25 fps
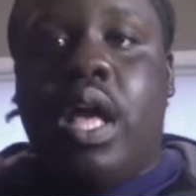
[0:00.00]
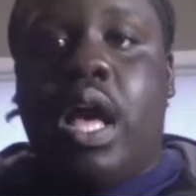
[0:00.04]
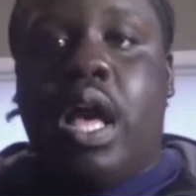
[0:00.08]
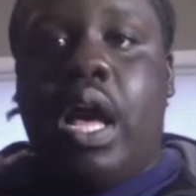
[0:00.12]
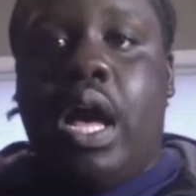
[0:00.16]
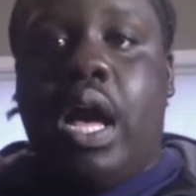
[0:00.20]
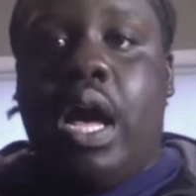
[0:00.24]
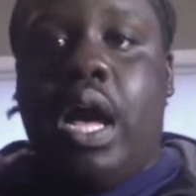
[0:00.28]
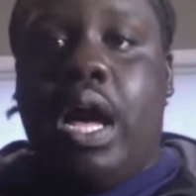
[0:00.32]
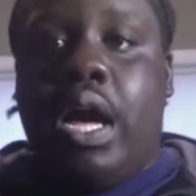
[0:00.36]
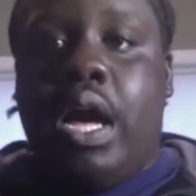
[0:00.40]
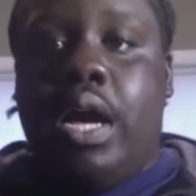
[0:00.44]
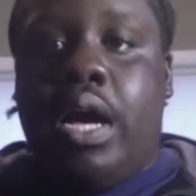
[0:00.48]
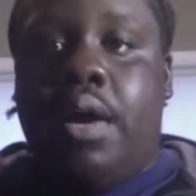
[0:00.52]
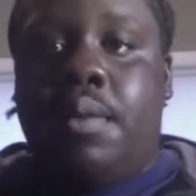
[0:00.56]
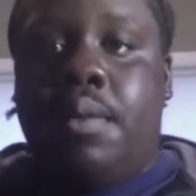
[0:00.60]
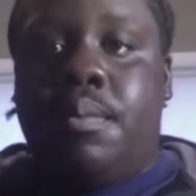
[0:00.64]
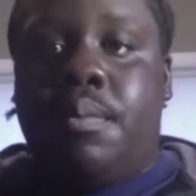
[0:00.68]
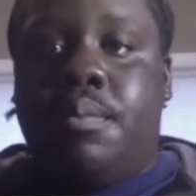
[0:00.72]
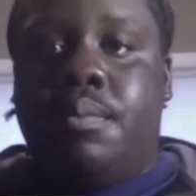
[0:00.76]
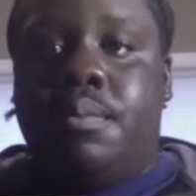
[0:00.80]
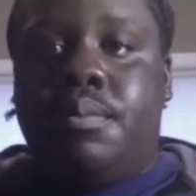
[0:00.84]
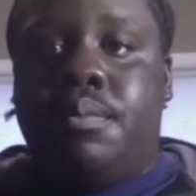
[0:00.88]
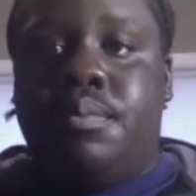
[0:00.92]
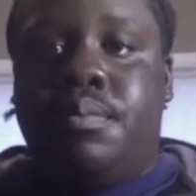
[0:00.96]

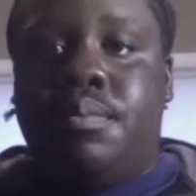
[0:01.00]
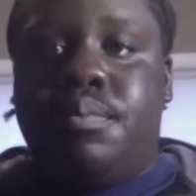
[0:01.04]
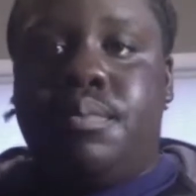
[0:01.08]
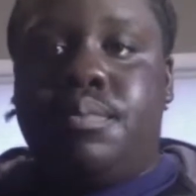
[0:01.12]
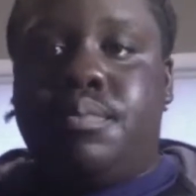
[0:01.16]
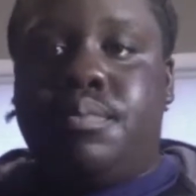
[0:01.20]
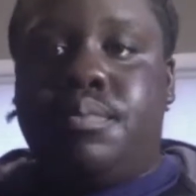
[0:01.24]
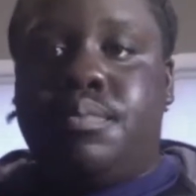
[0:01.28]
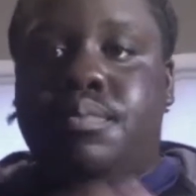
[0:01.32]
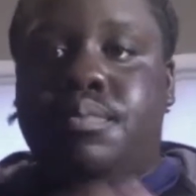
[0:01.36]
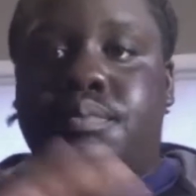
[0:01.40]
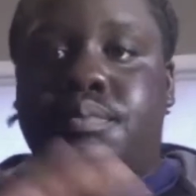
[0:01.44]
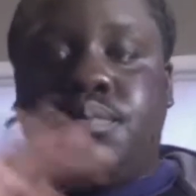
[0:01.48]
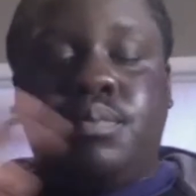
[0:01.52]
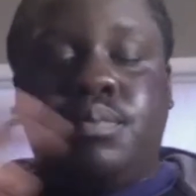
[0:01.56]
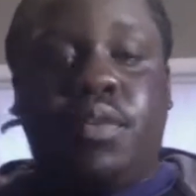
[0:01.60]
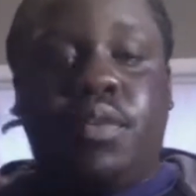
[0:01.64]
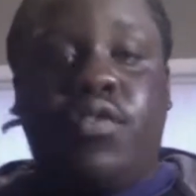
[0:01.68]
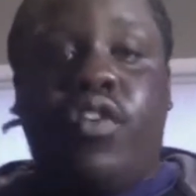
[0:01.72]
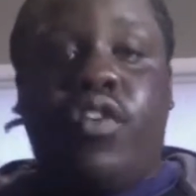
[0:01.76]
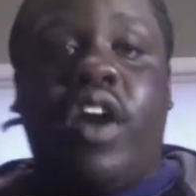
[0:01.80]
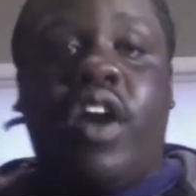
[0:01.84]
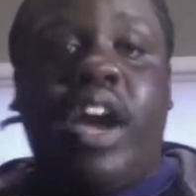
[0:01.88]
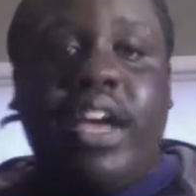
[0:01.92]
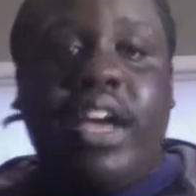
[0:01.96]
Um,
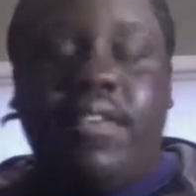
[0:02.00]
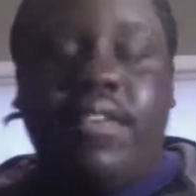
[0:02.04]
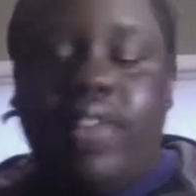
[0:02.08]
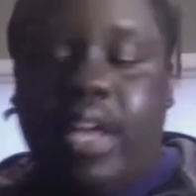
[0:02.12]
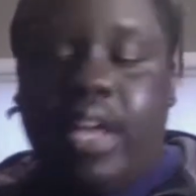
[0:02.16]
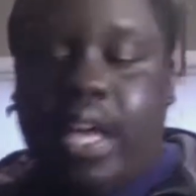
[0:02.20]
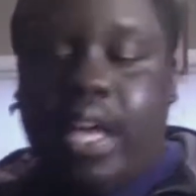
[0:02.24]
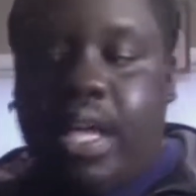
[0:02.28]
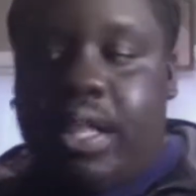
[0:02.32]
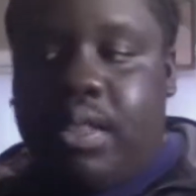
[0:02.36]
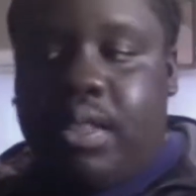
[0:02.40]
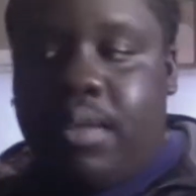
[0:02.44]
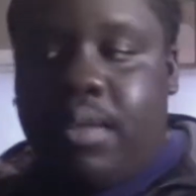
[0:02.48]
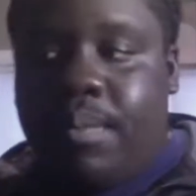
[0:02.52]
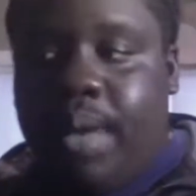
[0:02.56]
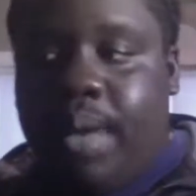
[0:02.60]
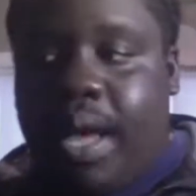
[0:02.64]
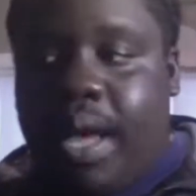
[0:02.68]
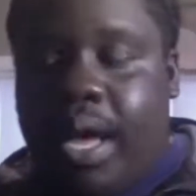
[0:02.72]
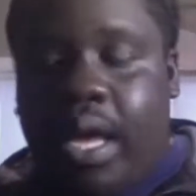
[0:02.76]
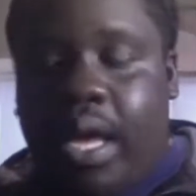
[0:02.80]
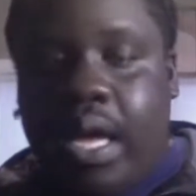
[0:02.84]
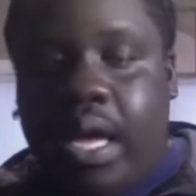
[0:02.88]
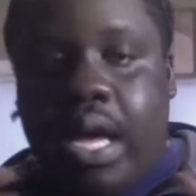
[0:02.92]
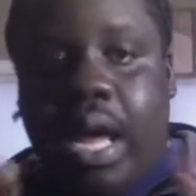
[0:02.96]
Before I even get into
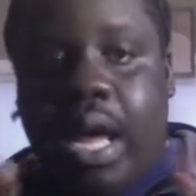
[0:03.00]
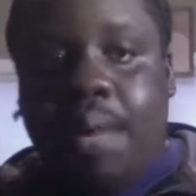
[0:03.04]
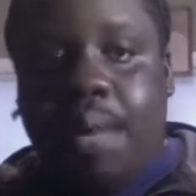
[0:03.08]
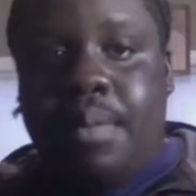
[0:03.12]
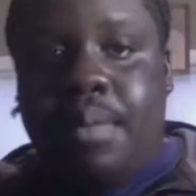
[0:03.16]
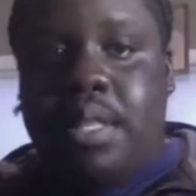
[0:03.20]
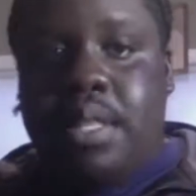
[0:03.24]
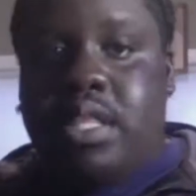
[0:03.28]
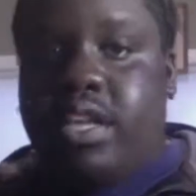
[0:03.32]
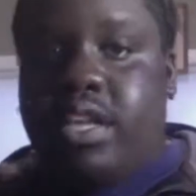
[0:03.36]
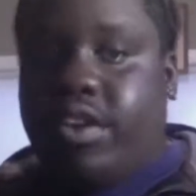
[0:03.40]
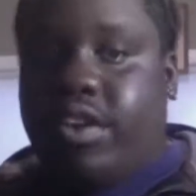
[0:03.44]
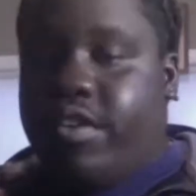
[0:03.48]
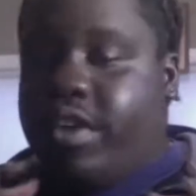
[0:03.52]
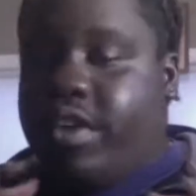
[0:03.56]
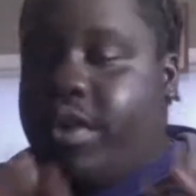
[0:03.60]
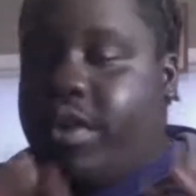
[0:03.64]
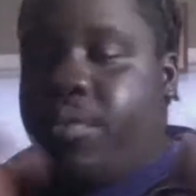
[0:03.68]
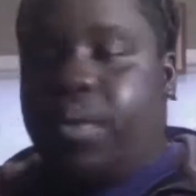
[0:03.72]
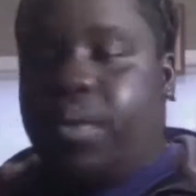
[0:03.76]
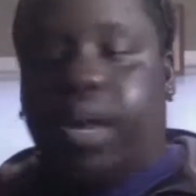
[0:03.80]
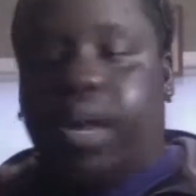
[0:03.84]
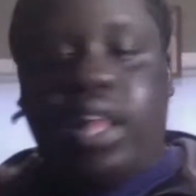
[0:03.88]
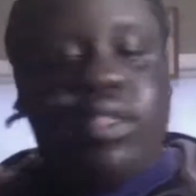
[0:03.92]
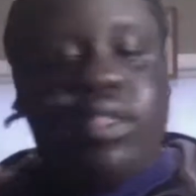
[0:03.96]
my commentary and
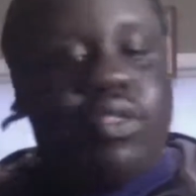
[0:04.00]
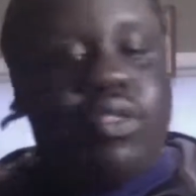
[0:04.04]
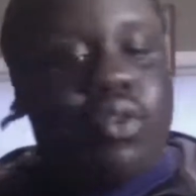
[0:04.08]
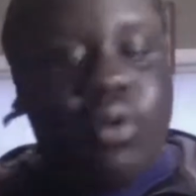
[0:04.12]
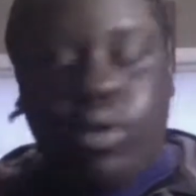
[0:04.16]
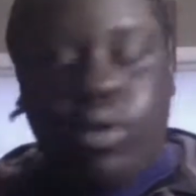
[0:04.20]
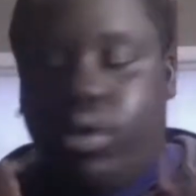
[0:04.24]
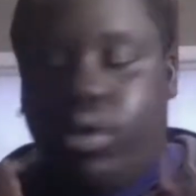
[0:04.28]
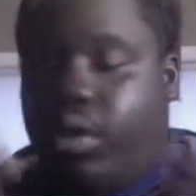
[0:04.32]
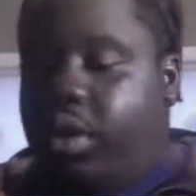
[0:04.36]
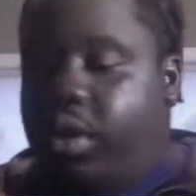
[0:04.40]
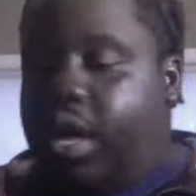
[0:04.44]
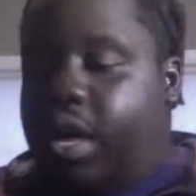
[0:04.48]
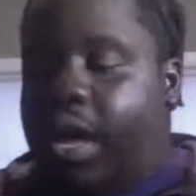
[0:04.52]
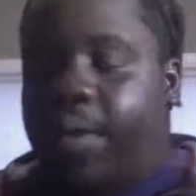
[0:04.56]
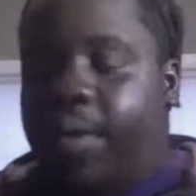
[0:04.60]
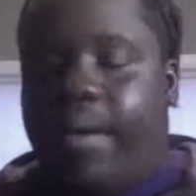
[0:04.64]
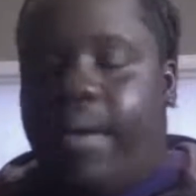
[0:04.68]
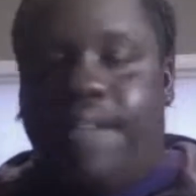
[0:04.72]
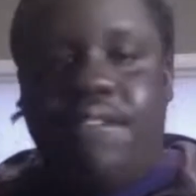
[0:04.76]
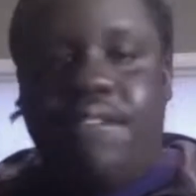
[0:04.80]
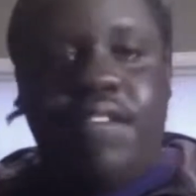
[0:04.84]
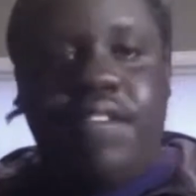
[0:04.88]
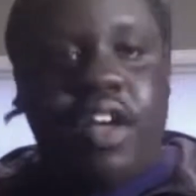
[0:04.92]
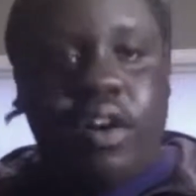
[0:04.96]
what I thought, how
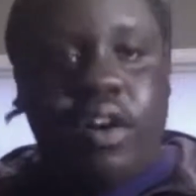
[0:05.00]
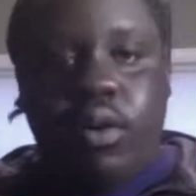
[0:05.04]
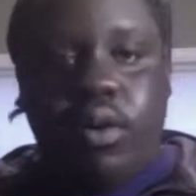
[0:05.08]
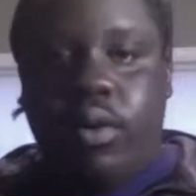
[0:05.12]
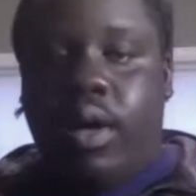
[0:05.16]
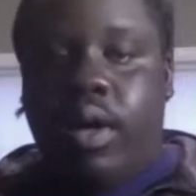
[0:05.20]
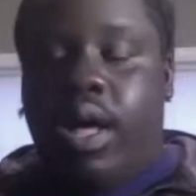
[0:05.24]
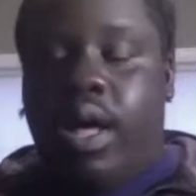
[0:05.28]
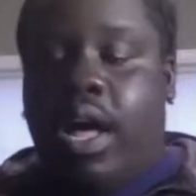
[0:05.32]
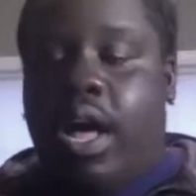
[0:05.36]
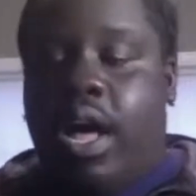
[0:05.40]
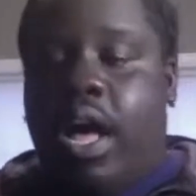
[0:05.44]
I felt,